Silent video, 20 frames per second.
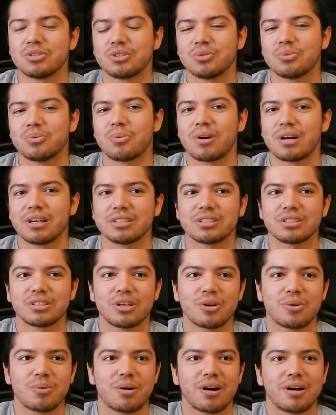You want to
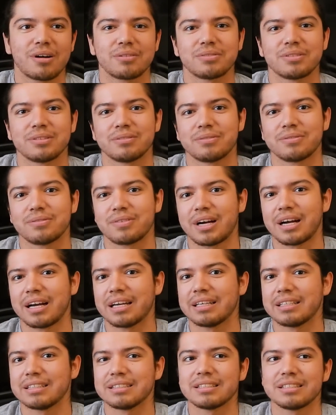go off and
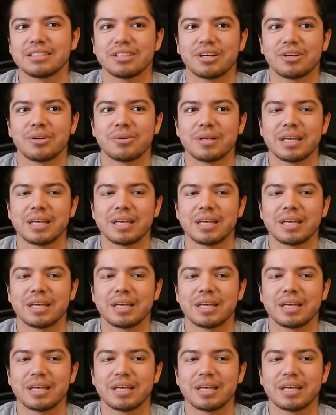find, you know,